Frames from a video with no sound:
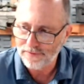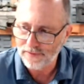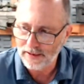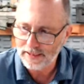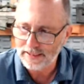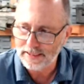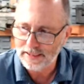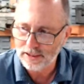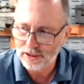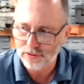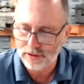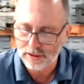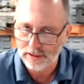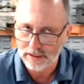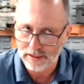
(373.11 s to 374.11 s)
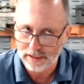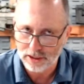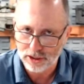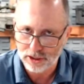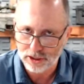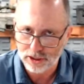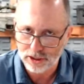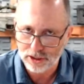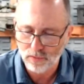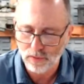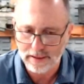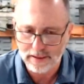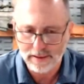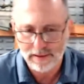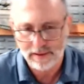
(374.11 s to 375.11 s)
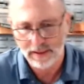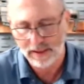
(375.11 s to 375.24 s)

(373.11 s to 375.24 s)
find it interesting that she waited,